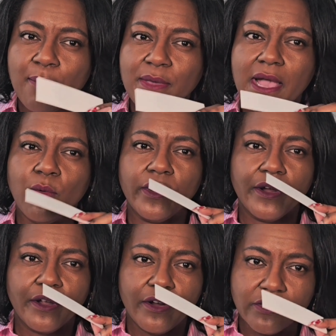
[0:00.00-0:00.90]
happy
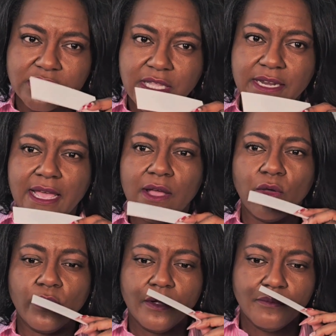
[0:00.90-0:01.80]
hour, girls' night
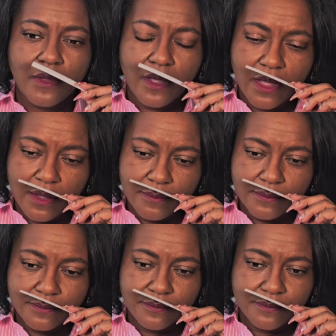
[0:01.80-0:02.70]
out.
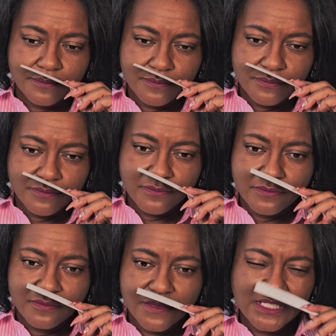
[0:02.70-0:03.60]
Um,
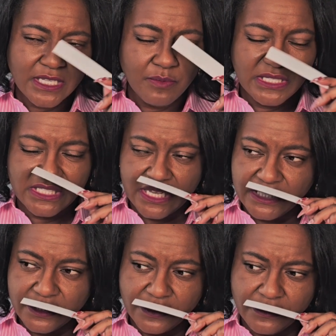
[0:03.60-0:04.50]
this could be
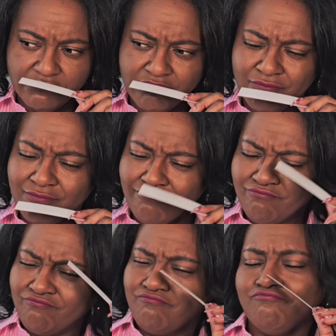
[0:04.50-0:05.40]
sexy.
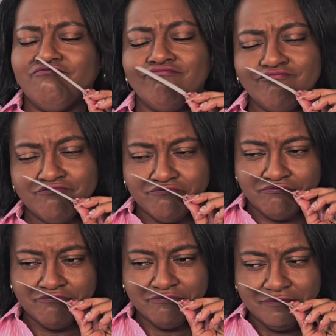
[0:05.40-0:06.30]

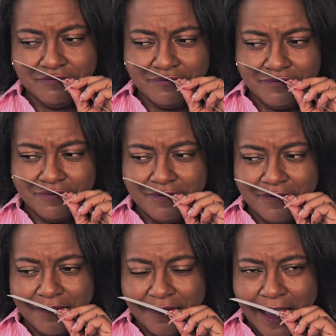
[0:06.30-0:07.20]

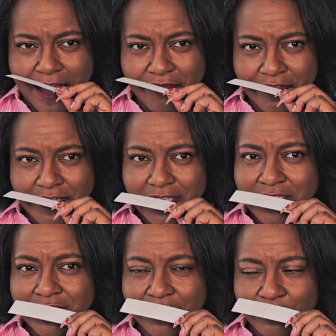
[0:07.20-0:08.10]
I really
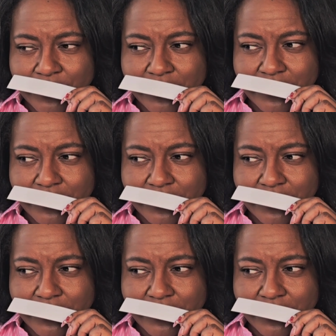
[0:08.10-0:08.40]
didn't